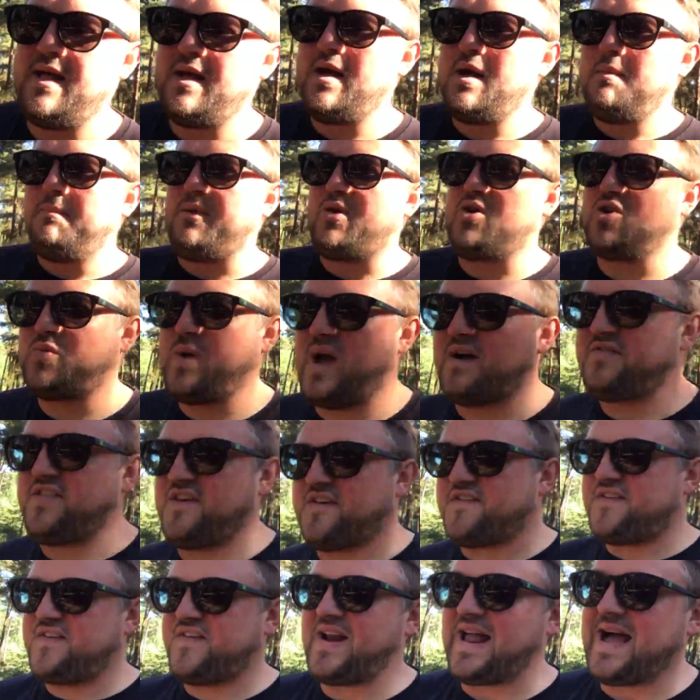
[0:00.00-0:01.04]
because we have the
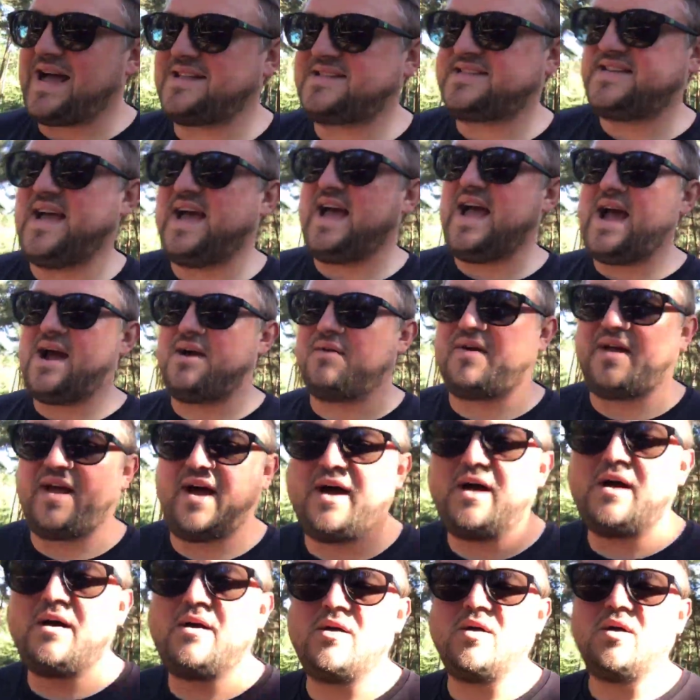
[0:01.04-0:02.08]
flat
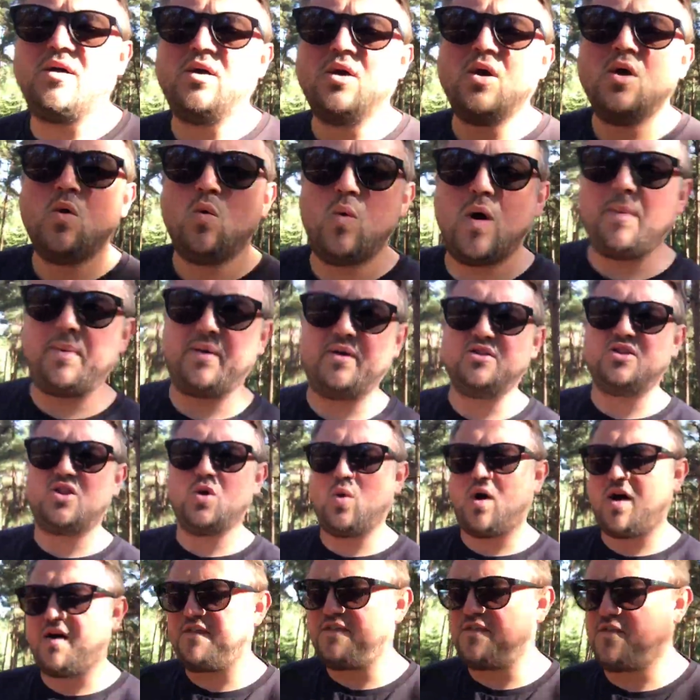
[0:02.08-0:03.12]
area where we can do
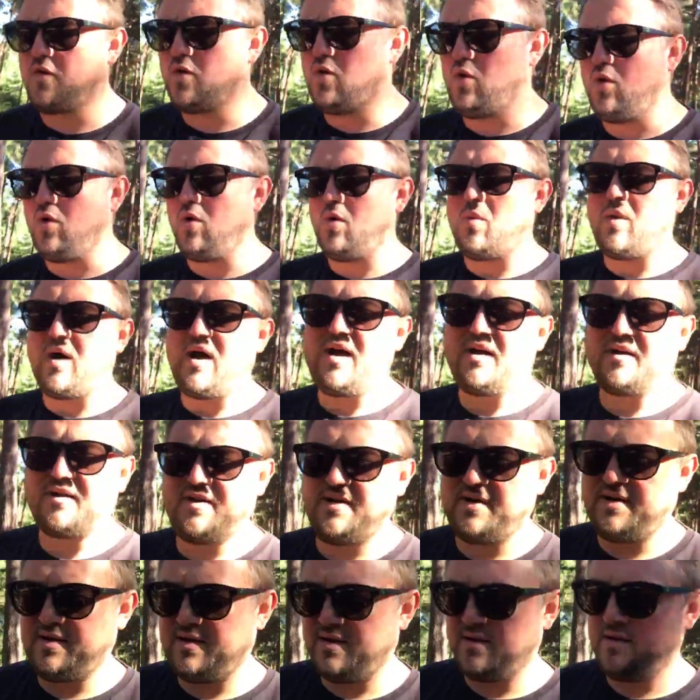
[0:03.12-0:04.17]
our floor work
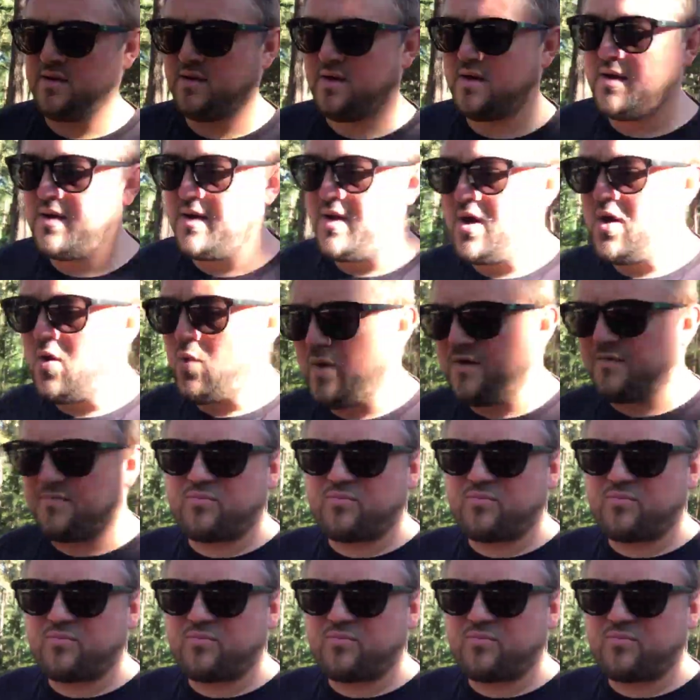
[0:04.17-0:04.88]
with